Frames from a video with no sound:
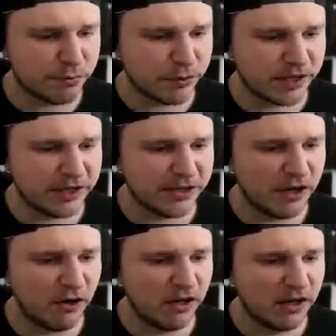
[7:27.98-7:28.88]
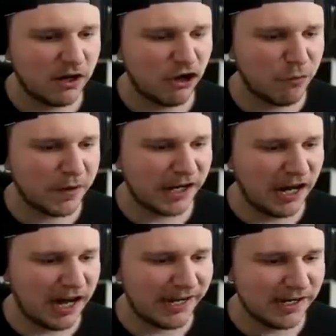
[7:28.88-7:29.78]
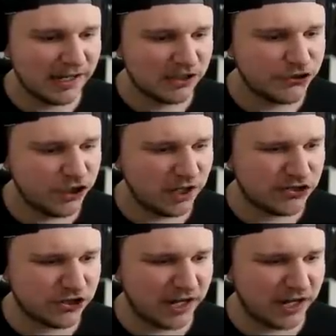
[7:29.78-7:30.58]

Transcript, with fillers: pretty though. Oh my god, such